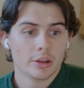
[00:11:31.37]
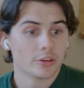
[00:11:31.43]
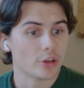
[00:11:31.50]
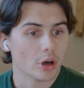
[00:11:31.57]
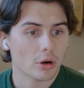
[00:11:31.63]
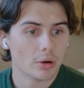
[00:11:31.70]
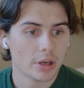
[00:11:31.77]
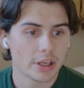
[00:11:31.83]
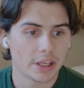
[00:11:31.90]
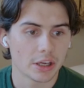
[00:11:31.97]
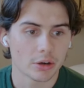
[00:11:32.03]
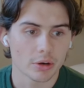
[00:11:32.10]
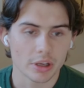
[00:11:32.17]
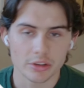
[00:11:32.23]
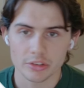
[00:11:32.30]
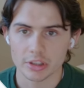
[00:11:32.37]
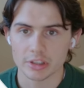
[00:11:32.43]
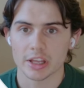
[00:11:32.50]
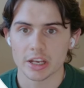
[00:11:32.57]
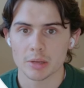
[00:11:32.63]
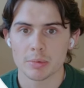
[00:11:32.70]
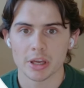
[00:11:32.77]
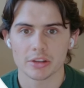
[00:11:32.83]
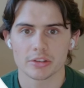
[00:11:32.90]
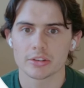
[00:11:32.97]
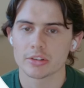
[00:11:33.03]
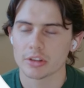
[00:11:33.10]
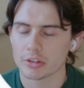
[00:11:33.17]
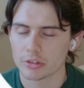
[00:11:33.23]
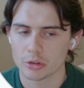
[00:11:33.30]
So here is the
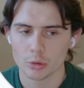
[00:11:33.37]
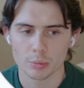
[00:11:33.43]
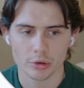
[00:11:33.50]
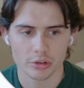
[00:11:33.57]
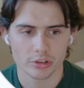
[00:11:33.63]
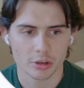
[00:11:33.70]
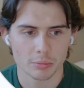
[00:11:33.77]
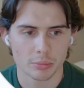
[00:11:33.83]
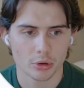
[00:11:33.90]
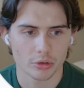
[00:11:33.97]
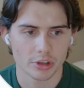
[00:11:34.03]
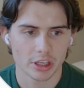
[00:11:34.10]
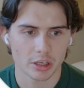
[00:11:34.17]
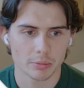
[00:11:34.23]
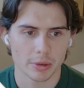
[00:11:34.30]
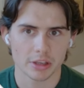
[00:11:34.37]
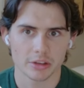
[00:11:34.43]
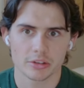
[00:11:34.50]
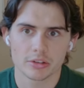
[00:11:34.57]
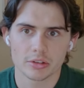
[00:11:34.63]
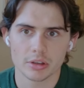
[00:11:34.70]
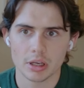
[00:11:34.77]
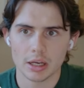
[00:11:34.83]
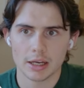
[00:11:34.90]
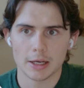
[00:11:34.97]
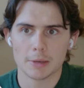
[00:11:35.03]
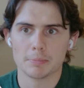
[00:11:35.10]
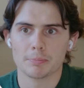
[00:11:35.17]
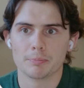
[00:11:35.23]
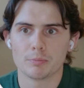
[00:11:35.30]
database, super simple database.
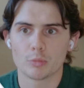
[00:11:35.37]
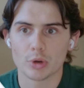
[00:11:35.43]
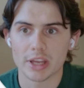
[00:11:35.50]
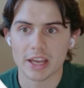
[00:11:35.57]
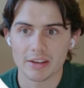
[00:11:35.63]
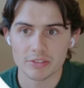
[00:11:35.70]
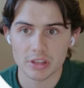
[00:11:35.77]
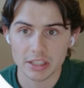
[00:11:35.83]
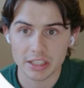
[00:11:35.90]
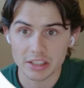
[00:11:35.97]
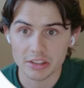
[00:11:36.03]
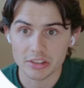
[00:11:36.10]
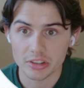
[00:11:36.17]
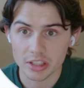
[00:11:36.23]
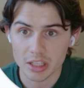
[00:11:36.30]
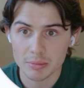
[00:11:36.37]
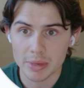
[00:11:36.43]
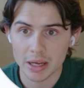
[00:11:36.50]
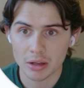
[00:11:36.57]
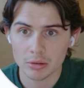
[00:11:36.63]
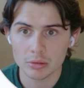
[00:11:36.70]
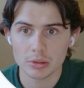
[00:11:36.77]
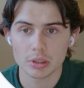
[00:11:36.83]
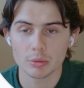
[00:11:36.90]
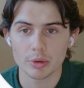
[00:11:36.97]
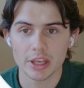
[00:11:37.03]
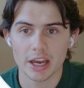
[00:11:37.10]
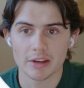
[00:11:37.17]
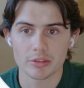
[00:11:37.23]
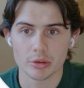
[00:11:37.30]
We have the leads email,
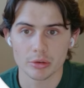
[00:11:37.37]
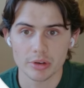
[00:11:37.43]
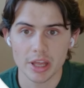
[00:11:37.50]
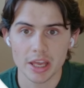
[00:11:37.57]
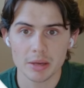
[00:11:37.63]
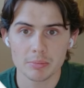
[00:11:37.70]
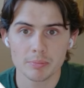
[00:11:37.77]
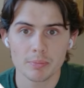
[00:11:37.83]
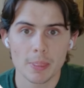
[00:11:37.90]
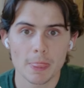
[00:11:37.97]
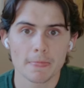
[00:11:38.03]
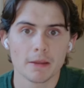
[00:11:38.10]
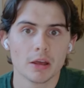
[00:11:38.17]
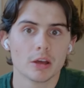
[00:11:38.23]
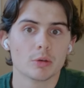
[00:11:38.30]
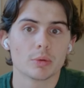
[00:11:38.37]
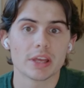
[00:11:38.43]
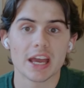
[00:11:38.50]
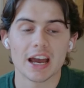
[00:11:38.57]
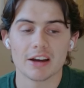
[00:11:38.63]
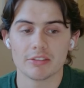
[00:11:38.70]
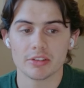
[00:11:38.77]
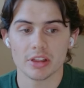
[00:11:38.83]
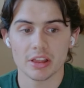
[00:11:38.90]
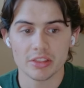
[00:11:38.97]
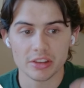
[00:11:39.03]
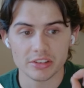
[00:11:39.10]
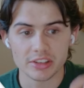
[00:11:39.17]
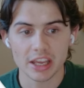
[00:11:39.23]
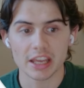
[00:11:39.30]
we have their name, we have
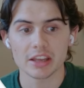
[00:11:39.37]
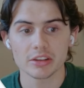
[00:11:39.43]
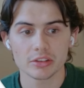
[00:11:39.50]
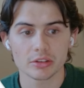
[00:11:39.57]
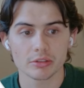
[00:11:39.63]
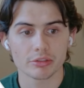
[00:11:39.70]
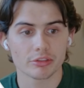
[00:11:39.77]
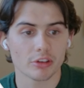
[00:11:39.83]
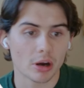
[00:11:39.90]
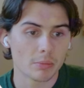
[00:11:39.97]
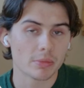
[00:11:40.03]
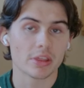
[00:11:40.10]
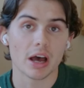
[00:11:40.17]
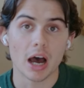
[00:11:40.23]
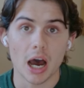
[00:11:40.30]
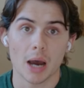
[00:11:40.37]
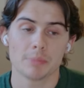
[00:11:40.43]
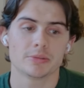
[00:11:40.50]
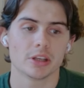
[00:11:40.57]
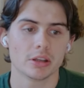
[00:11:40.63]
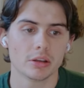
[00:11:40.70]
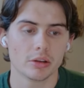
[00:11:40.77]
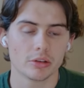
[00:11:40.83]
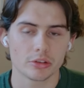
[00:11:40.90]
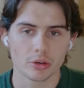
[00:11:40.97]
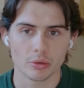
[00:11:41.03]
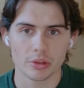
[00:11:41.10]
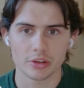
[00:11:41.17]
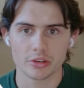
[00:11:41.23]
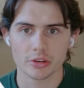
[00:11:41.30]
the days from the opt-in.
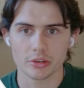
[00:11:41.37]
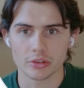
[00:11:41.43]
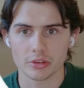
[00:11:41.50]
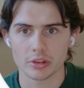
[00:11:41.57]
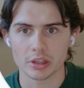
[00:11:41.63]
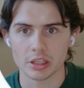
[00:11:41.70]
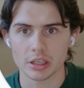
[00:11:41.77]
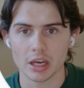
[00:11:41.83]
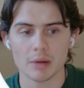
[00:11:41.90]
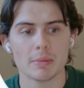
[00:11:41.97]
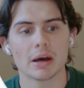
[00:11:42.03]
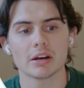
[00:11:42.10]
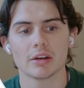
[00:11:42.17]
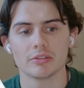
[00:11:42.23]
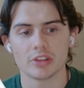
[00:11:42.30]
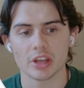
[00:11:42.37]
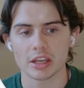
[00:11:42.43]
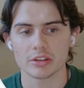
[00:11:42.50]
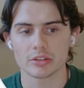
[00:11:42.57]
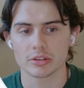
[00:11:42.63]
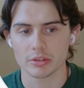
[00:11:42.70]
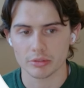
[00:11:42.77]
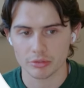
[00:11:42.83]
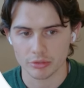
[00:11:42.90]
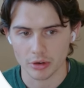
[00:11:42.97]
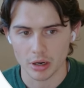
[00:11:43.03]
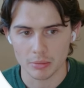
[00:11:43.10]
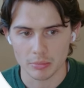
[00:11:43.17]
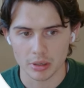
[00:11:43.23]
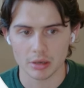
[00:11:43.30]
So this is the amount of days
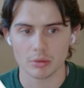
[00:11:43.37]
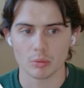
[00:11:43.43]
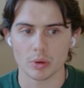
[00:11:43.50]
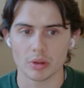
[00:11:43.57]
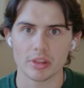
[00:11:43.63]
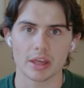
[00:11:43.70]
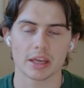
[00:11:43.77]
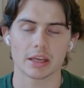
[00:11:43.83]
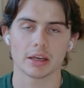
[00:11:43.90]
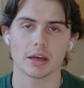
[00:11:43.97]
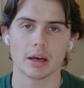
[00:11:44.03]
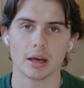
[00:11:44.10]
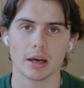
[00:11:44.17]
from when they